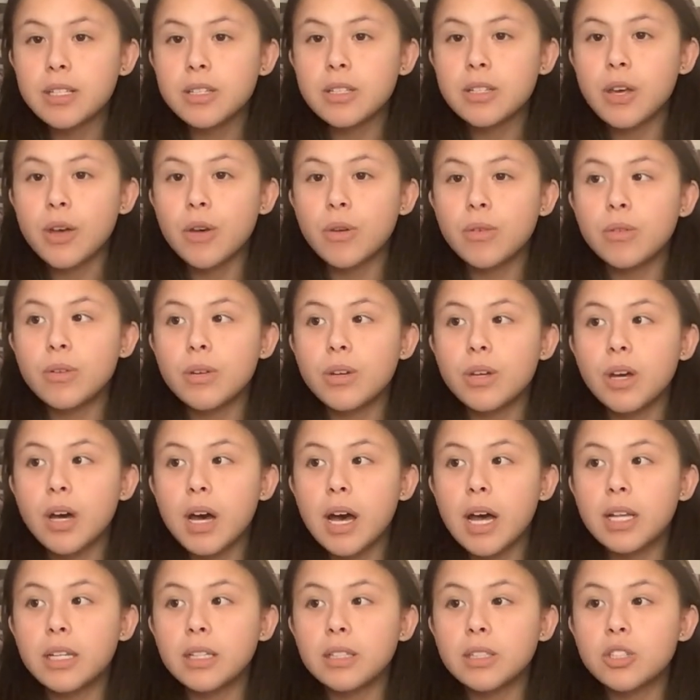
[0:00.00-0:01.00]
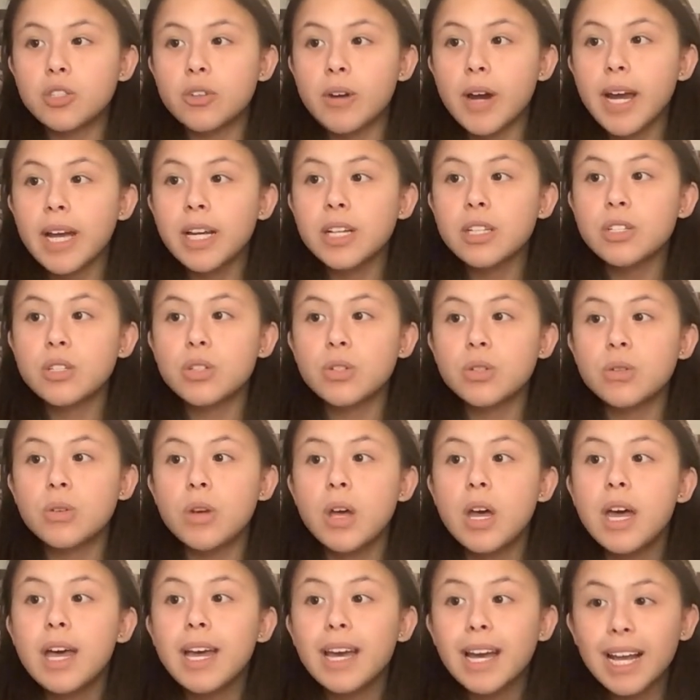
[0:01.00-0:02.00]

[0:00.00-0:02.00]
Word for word: so and trying to